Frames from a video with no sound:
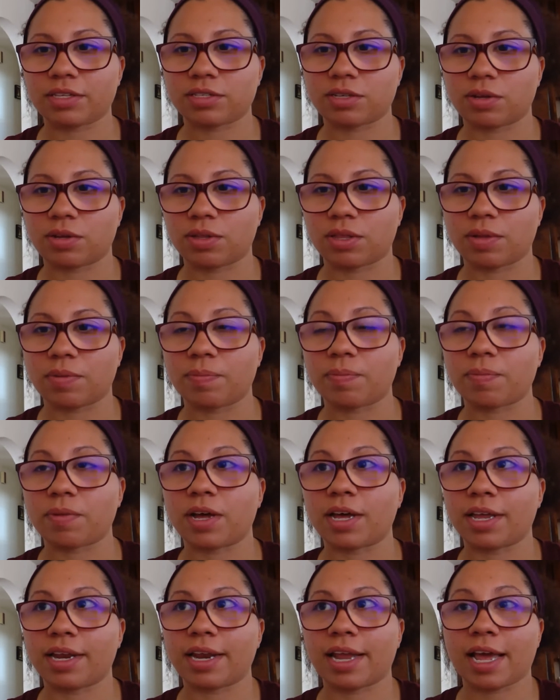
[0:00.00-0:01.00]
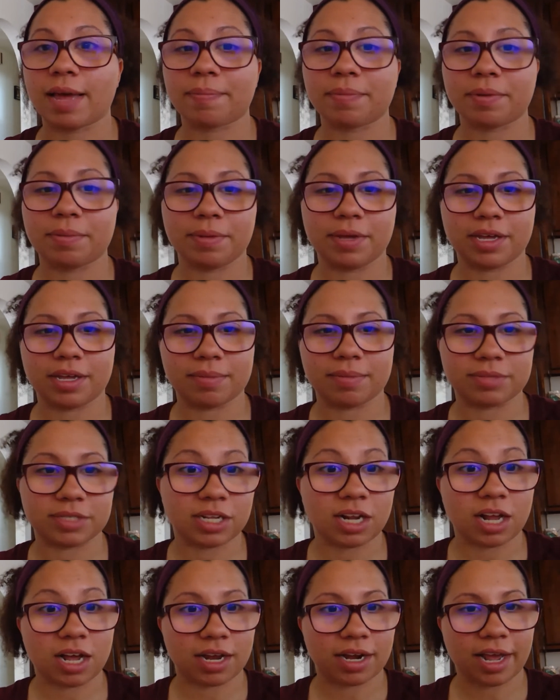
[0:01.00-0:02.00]
So unhappy becomes
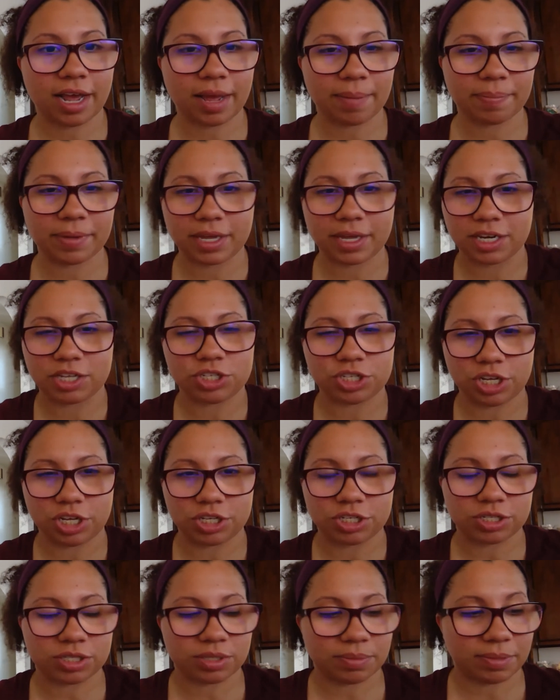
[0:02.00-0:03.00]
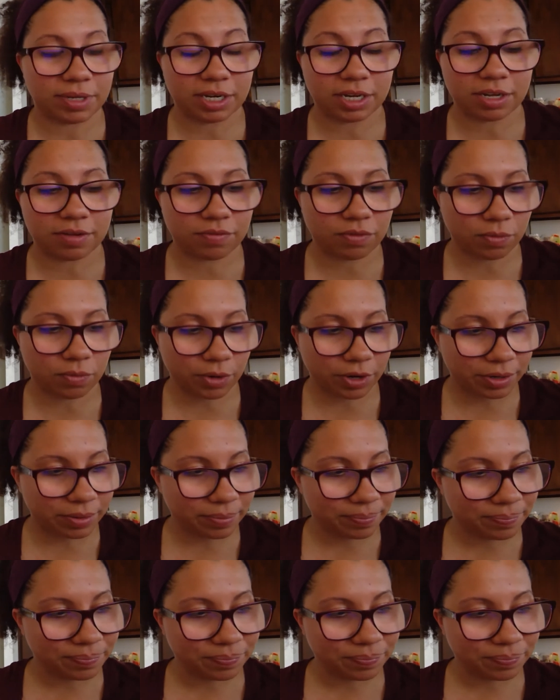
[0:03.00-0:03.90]
not happy, and it changes the meaning of the word.